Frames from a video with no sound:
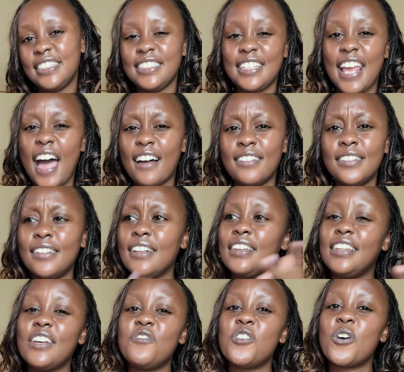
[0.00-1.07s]
Yeah,
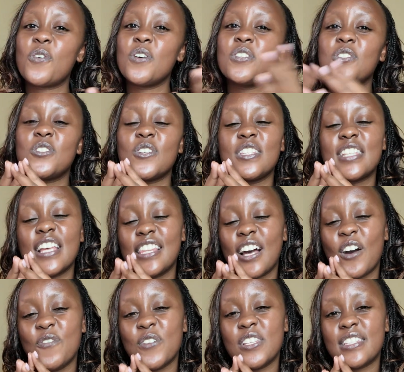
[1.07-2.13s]
leave your questions in the
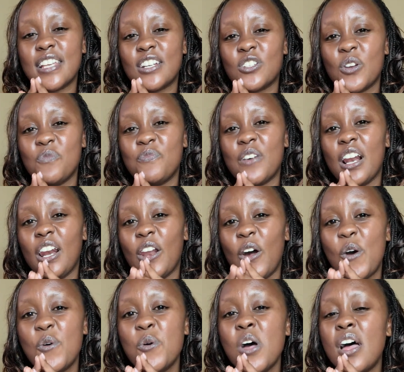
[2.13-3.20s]
comment section
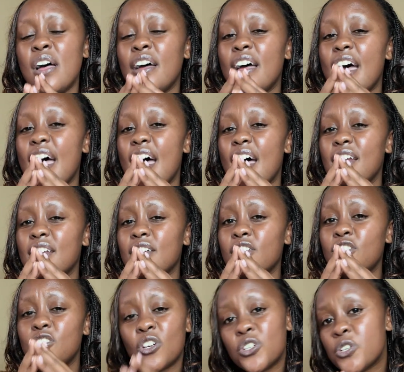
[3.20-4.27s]
below,
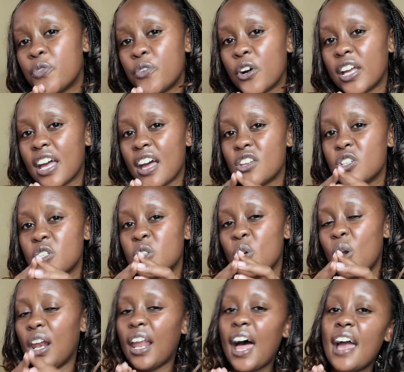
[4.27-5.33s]
and don't forget to
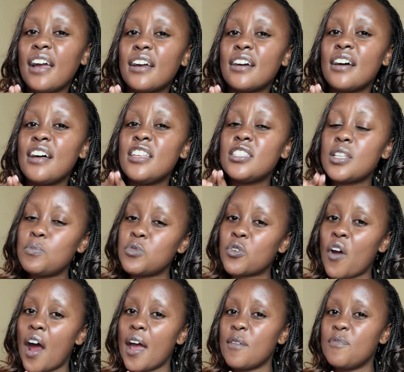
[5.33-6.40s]
like,
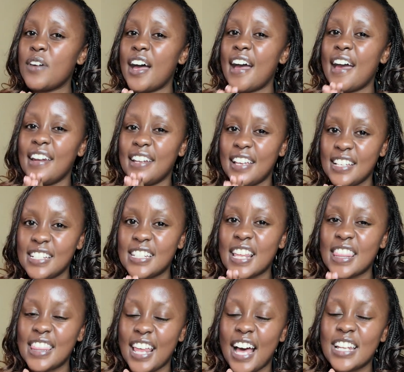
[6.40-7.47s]
subscribe, and hit
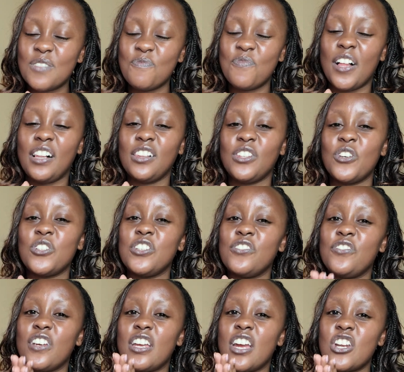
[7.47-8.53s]
that bell
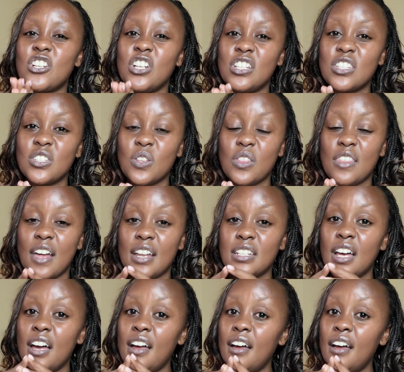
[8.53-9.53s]
notification so that